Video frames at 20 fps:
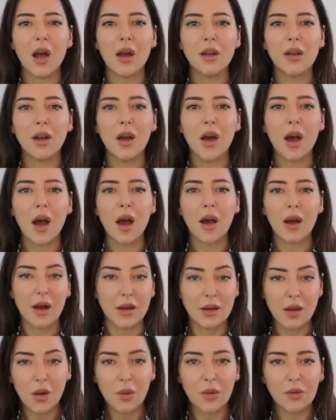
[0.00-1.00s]
I, kn
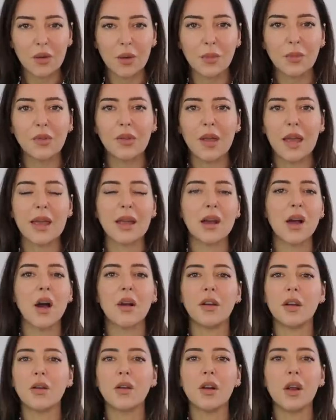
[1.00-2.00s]
I know as I'm saying, I
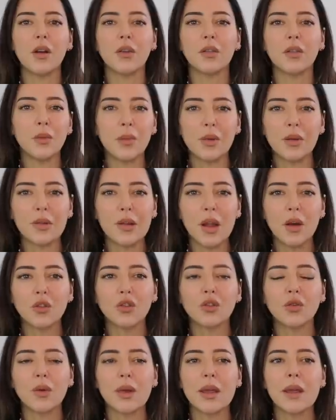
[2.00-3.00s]
don't class them as
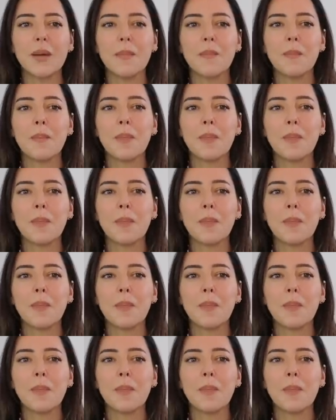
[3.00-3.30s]
luxury,